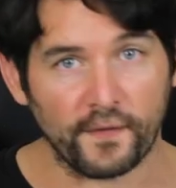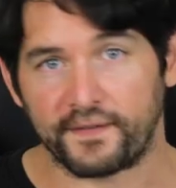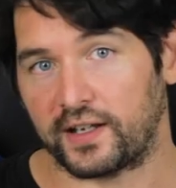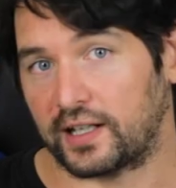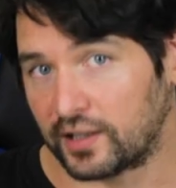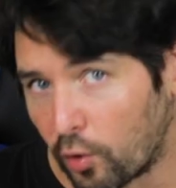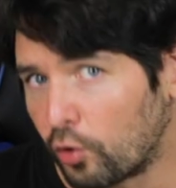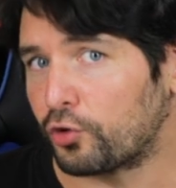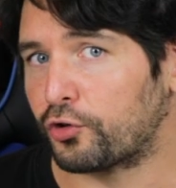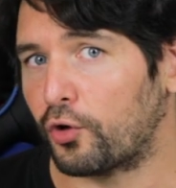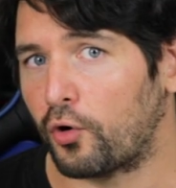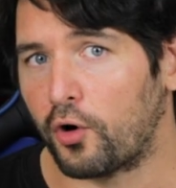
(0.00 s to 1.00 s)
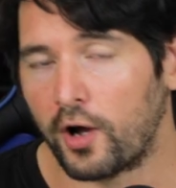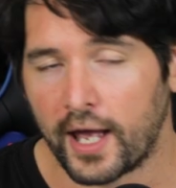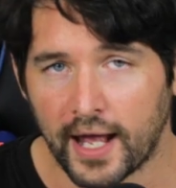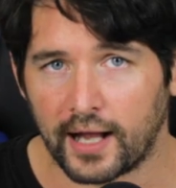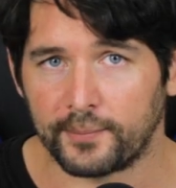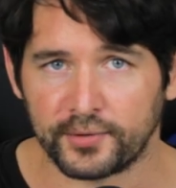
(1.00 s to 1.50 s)
one thing, and it also
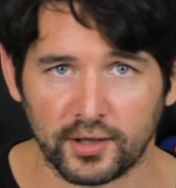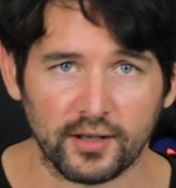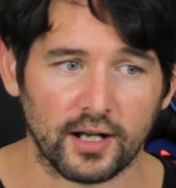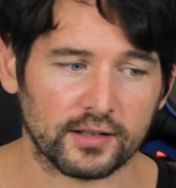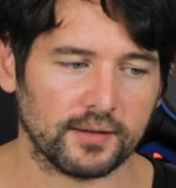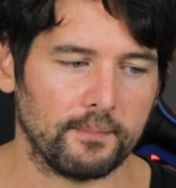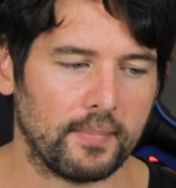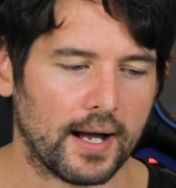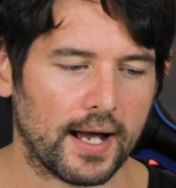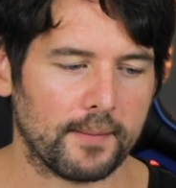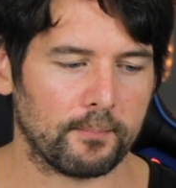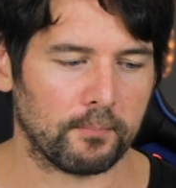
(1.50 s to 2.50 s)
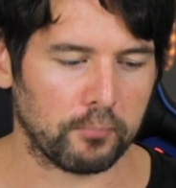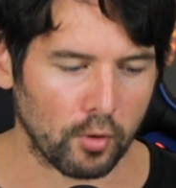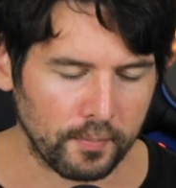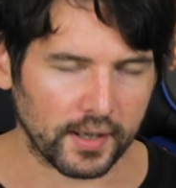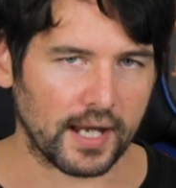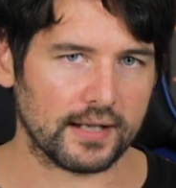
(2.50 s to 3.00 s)
helps a lot by
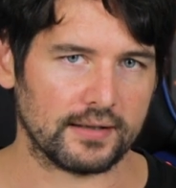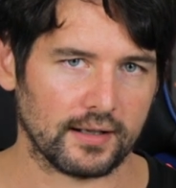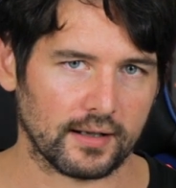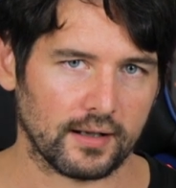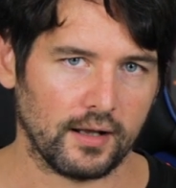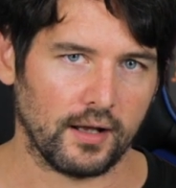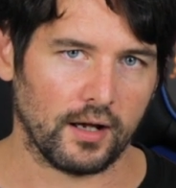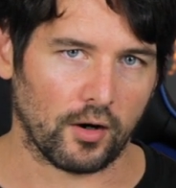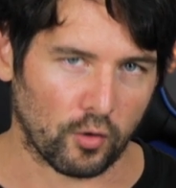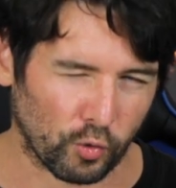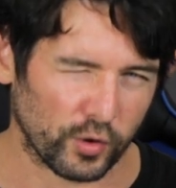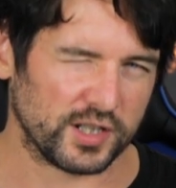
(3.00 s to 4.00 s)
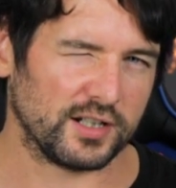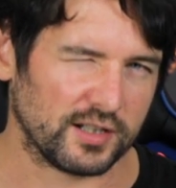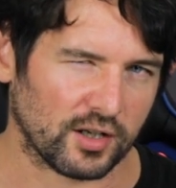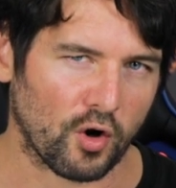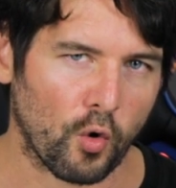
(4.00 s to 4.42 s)
propagating or radiating